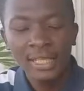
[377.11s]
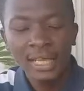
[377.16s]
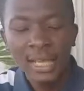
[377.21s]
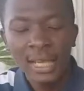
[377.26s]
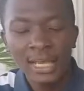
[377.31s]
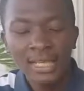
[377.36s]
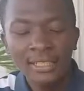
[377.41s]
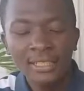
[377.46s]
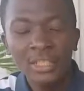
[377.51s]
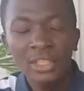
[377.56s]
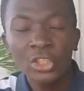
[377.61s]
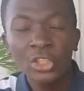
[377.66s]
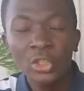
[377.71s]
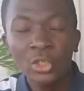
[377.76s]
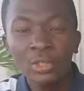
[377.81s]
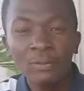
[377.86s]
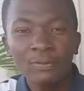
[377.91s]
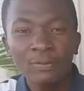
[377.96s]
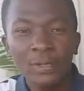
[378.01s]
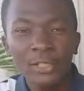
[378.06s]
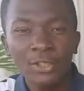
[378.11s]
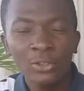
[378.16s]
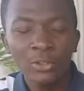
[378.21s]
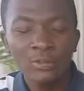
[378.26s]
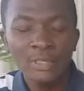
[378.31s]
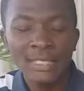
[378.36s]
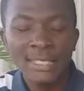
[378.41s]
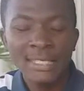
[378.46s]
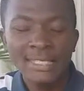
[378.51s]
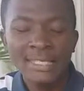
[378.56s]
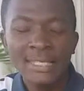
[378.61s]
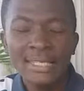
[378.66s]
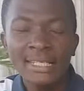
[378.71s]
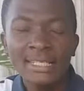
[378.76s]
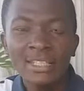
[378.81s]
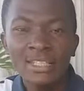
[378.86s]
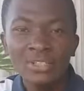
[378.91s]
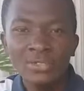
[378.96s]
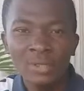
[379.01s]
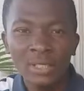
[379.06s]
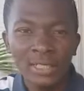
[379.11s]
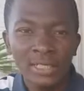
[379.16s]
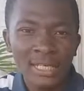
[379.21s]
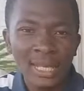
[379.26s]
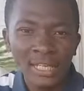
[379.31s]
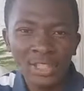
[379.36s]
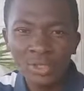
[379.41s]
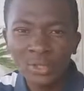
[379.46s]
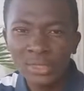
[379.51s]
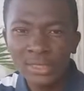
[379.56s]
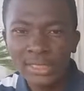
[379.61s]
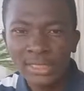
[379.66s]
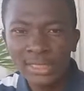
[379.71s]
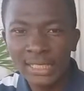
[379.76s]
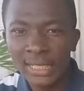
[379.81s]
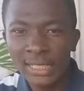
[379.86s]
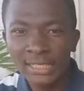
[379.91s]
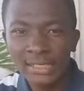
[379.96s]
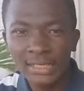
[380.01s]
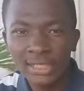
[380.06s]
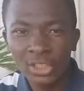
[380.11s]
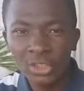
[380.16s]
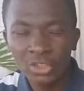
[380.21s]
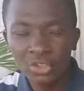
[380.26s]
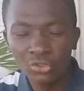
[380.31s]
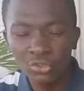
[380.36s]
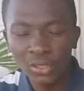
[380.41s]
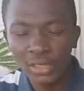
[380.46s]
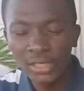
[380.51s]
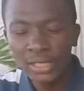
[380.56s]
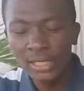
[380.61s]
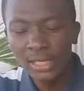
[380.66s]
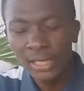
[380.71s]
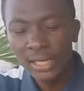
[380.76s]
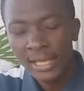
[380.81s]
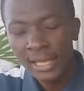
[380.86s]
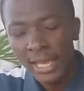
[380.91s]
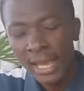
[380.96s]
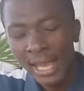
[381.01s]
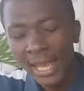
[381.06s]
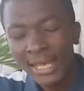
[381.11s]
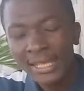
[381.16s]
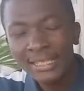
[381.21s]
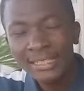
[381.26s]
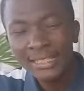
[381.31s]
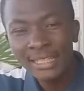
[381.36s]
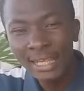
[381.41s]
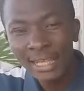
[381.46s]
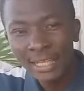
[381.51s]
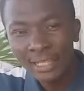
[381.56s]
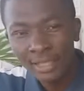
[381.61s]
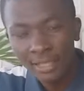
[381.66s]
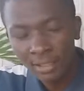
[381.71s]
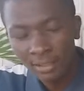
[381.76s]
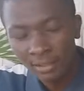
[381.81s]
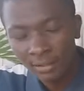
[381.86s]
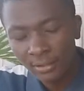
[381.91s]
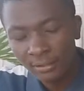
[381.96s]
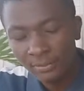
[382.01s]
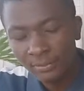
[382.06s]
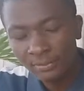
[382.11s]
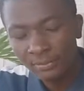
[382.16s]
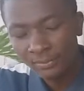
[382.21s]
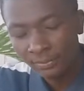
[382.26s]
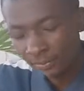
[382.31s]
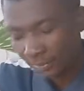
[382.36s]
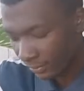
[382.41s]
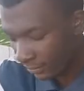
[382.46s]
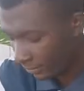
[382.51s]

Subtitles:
at the 3rd fret of the 6th string, that's your thickest E string, and then